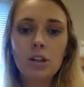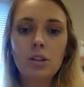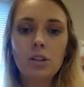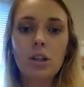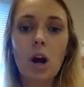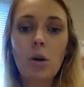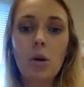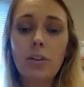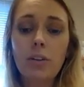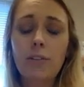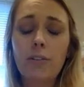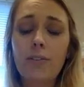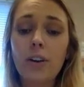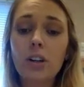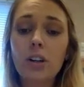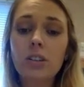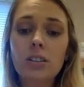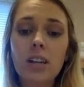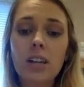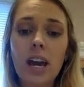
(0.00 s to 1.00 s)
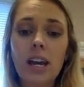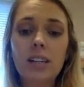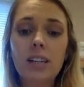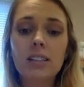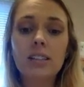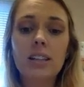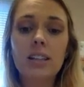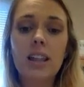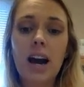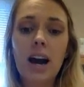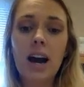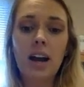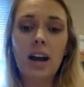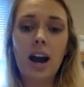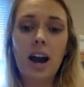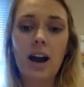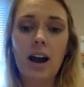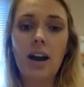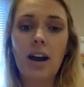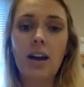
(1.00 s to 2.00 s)
So the first case that
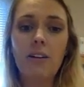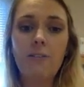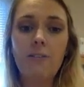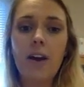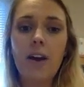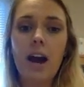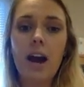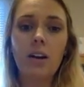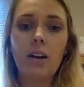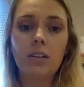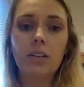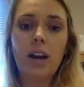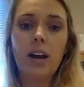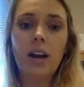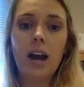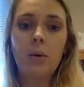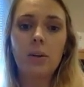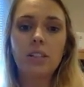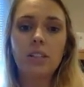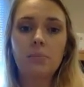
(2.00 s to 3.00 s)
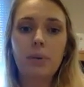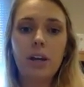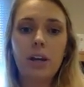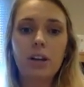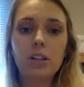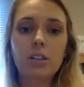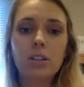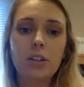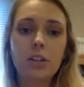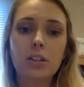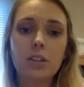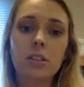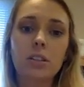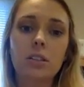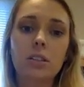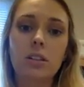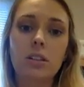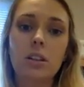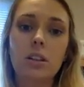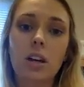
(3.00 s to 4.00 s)
I found was Pierce
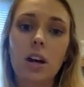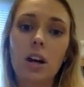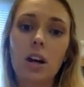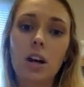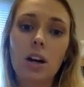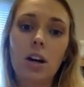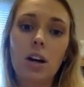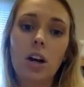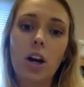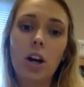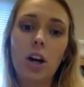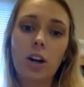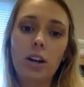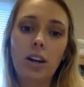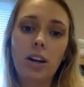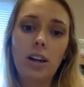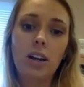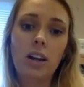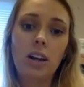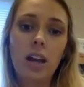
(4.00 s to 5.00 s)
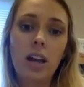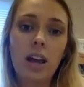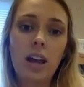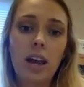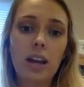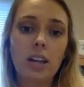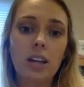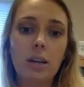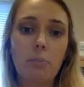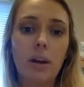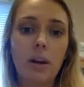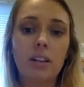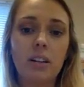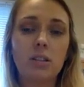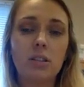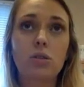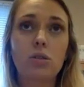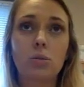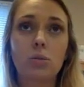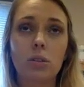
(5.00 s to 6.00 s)
versus the Herney
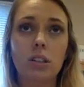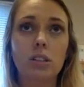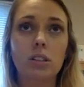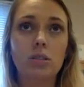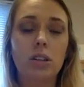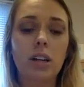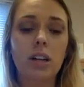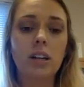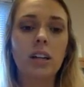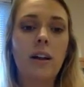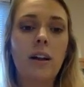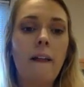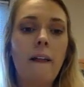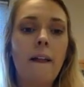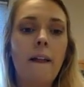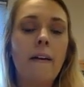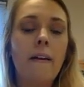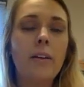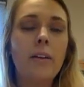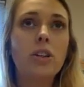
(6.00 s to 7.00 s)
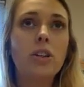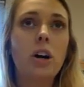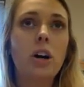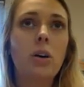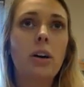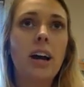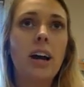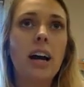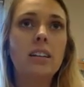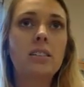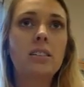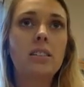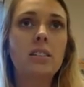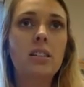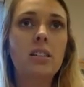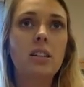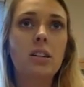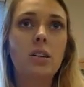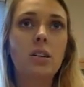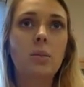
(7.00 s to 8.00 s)
Independent School District. So it has to
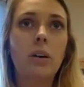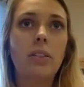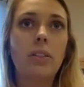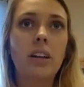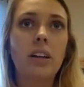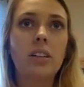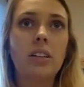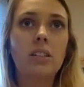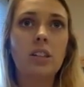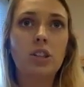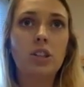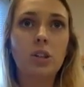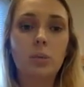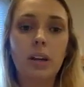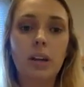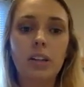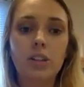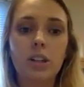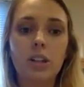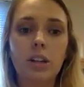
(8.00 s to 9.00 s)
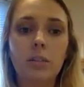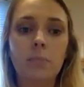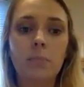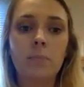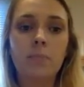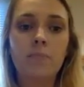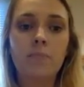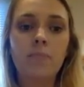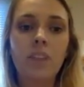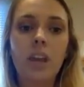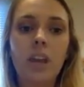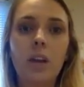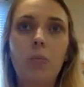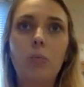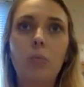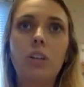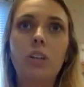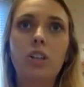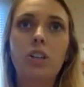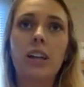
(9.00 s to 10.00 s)
deal with a situation in
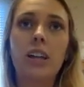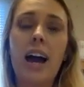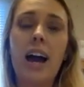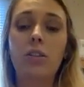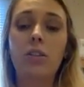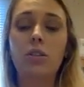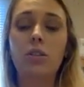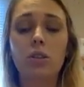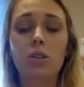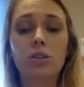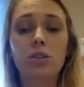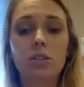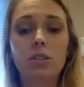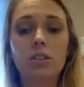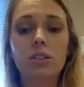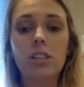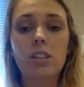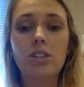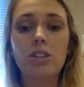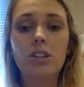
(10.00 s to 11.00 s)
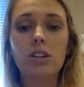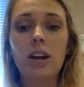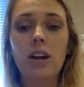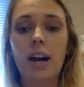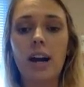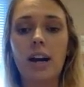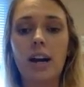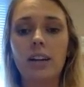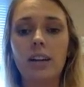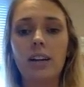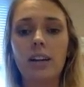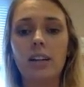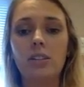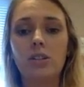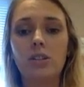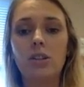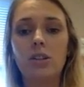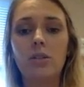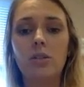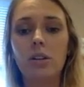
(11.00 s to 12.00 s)
which an agricultural teacher had a
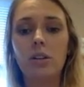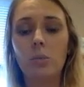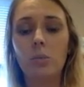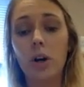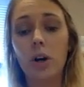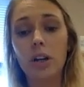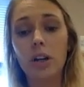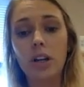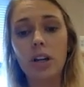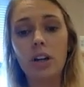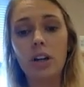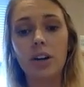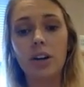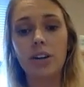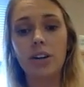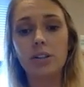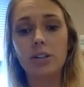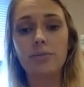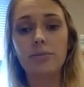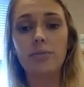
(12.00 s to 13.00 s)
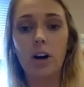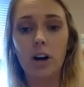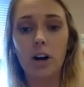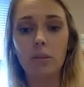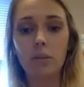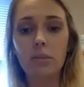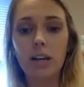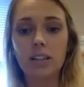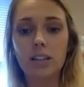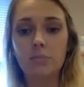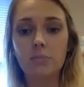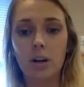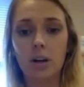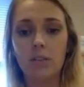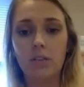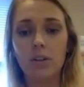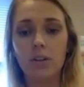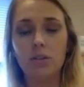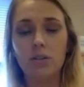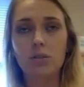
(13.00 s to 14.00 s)
student working on his farm as part
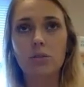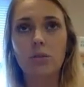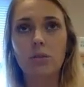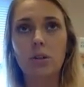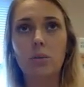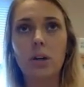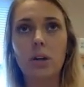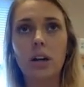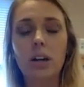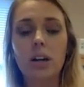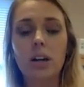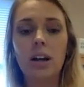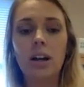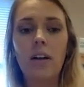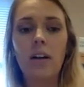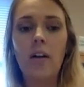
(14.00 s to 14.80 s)
of their schoolwork.